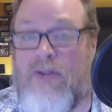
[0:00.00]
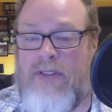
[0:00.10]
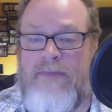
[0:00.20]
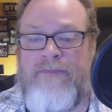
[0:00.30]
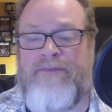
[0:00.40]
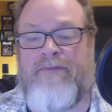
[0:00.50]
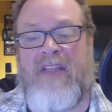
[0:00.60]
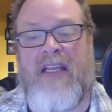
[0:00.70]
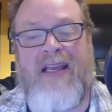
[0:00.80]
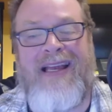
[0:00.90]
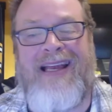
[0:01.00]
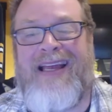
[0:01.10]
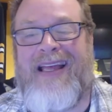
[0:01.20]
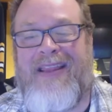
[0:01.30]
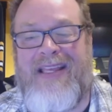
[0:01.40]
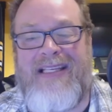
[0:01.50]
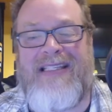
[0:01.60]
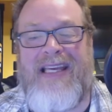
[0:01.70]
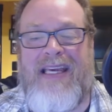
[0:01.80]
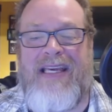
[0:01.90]
Bengals.
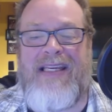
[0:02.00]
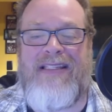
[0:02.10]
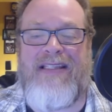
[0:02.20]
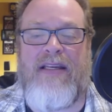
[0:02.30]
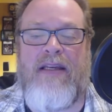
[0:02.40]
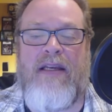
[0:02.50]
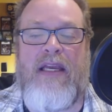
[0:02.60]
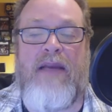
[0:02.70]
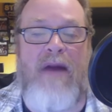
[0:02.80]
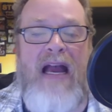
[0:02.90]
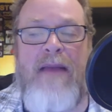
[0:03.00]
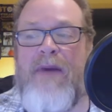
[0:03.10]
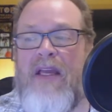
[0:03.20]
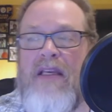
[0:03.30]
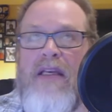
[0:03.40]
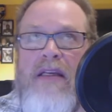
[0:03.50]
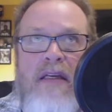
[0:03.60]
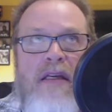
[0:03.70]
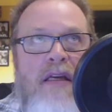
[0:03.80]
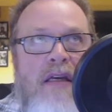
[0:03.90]
This is, in my
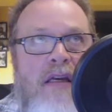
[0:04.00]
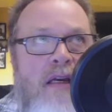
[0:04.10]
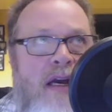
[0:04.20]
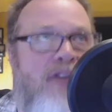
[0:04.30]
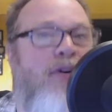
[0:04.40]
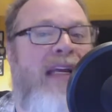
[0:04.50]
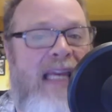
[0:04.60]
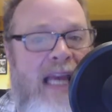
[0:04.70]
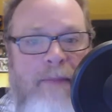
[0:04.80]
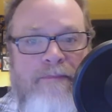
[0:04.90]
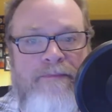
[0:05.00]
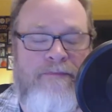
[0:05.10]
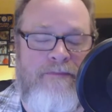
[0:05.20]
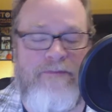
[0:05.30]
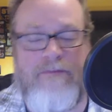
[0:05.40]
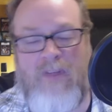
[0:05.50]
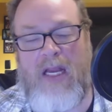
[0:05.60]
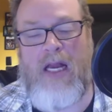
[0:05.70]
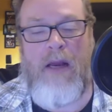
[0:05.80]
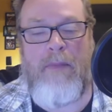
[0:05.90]
opinion, a tricky game.
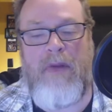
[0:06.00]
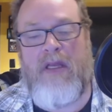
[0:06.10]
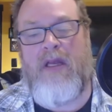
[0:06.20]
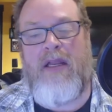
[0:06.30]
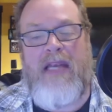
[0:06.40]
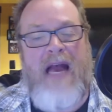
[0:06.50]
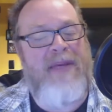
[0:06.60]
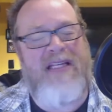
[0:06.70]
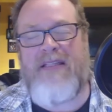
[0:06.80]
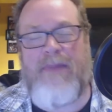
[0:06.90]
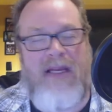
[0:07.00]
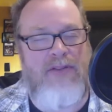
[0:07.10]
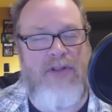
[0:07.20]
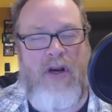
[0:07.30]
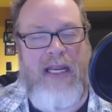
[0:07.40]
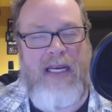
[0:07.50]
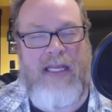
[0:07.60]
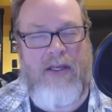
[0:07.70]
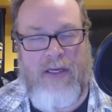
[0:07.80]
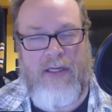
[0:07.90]
Not because the Bengals are
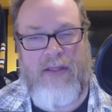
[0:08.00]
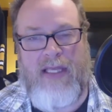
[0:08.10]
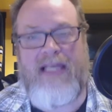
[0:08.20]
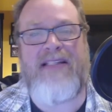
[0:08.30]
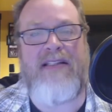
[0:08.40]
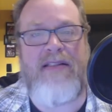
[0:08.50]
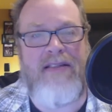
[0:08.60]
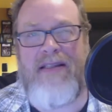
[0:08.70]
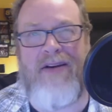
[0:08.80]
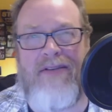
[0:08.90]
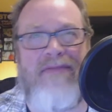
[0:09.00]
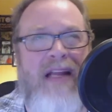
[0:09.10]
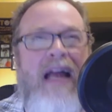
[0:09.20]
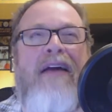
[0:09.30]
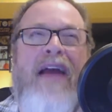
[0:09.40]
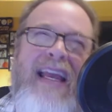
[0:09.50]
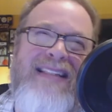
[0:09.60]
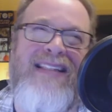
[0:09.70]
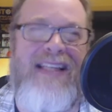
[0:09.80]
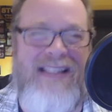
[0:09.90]
any good. I
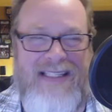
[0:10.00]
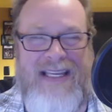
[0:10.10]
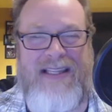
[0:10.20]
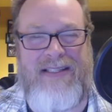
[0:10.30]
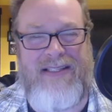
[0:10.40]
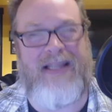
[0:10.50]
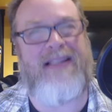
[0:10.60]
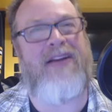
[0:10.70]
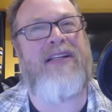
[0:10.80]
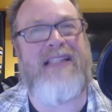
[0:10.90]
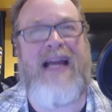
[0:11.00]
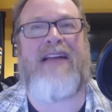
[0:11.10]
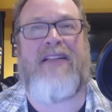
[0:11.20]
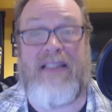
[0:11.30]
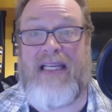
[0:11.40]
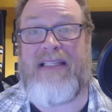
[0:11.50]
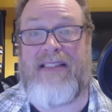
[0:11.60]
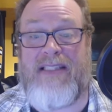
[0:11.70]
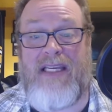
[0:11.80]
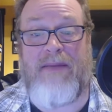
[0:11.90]
hesitate to say they stink. They're a
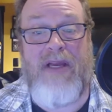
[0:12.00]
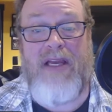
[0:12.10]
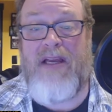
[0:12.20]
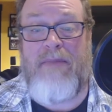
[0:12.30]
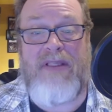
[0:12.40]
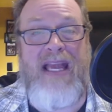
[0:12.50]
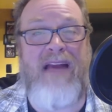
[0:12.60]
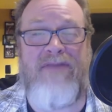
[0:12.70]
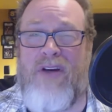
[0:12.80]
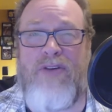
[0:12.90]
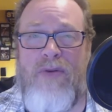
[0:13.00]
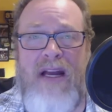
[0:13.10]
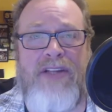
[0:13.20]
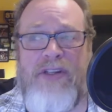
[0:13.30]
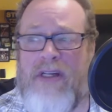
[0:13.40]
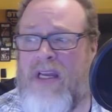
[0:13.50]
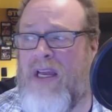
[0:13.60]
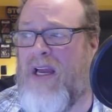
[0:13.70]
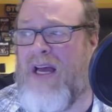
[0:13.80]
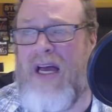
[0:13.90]
talent-laden team, but they have no
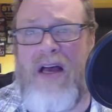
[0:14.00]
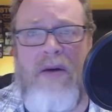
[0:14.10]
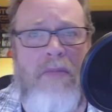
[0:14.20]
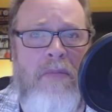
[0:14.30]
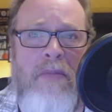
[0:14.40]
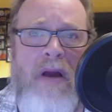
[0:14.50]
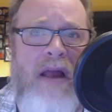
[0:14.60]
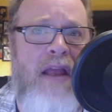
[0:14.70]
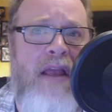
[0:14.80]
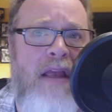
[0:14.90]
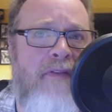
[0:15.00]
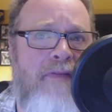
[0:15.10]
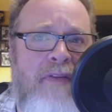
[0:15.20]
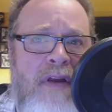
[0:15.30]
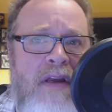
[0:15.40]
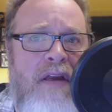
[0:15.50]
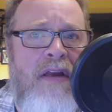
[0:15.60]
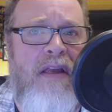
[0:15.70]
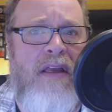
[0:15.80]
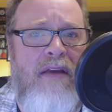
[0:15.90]
direction. If
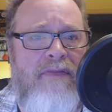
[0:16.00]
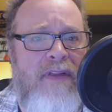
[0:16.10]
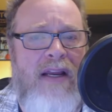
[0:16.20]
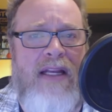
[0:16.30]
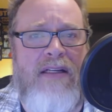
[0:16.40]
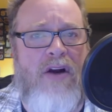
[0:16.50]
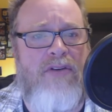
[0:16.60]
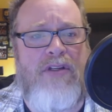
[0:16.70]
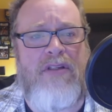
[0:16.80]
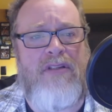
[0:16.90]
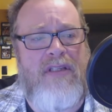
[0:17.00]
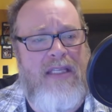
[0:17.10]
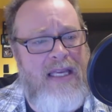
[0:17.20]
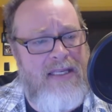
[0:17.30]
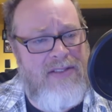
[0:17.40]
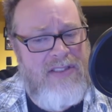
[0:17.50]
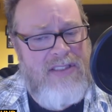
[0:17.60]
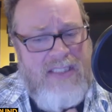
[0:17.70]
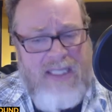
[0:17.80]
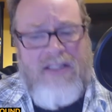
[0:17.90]
their head coach
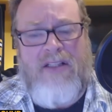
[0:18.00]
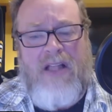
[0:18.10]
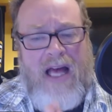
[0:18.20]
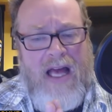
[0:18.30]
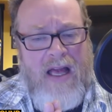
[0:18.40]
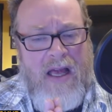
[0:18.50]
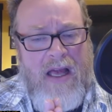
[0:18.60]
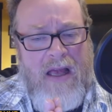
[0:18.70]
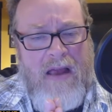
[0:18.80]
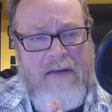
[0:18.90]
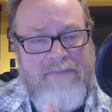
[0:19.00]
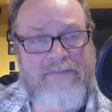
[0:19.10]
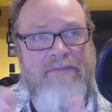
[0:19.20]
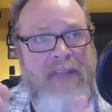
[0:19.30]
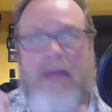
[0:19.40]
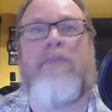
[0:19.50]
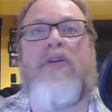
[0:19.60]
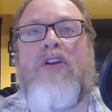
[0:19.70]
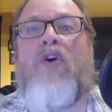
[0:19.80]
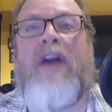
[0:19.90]
is still
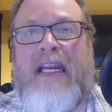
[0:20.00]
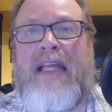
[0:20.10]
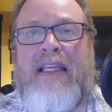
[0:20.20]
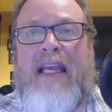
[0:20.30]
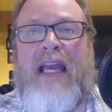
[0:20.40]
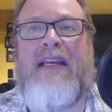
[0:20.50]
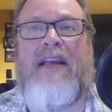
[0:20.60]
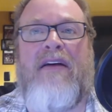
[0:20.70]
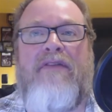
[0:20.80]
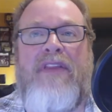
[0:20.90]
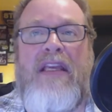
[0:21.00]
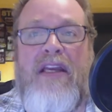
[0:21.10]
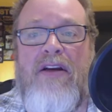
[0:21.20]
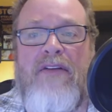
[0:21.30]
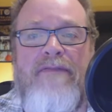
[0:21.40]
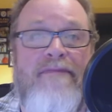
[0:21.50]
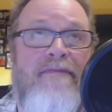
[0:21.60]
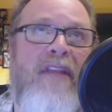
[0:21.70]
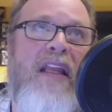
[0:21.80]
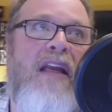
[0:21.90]
employed at the end of the year,
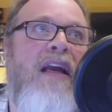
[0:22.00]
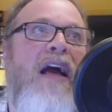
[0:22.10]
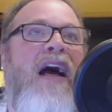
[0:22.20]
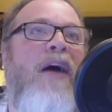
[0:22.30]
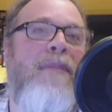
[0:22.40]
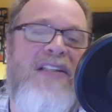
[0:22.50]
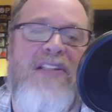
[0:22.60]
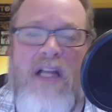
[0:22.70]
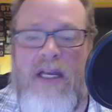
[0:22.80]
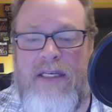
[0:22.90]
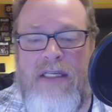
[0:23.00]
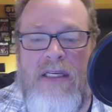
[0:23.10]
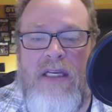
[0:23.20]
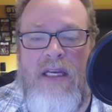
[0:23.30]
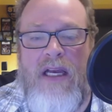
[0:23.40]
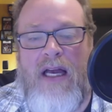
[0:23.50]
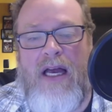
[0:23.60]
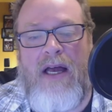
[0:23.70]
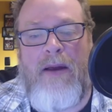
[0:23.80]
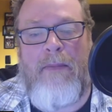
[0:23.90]
I'll be stunned.
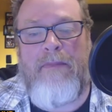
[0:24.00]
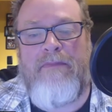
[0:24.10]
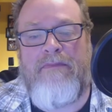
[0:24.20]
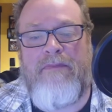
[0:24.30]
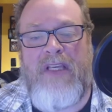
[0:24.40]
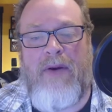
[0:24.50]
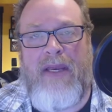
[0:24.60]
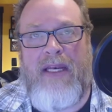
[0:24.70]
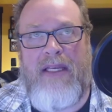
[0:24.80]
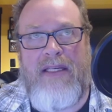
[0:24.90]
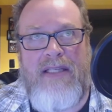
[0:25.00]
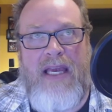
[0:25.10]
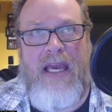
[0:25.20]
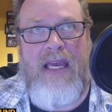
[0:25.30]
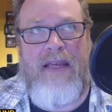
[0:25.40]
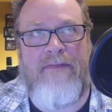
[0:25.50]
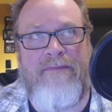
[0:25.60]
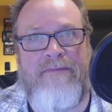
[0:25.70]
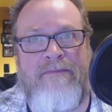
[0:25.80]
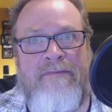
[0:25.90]
It is you